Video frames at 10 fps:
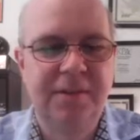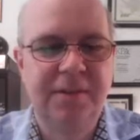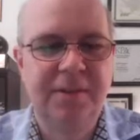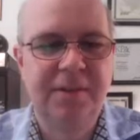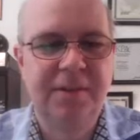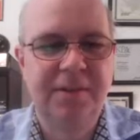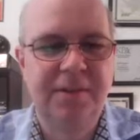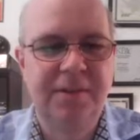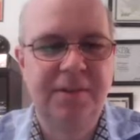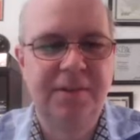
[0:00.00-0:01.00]

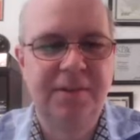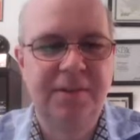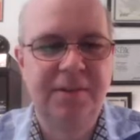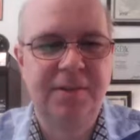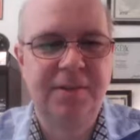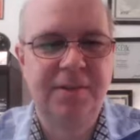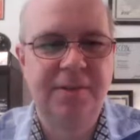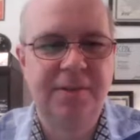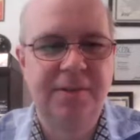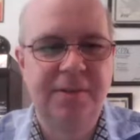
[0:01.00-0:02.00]

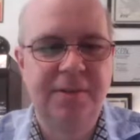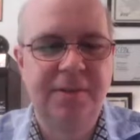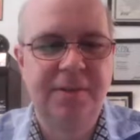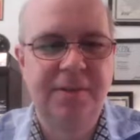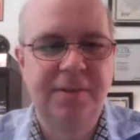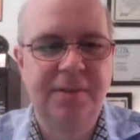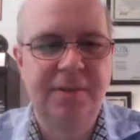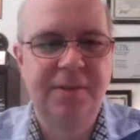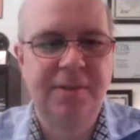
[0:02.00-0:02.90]
(silent)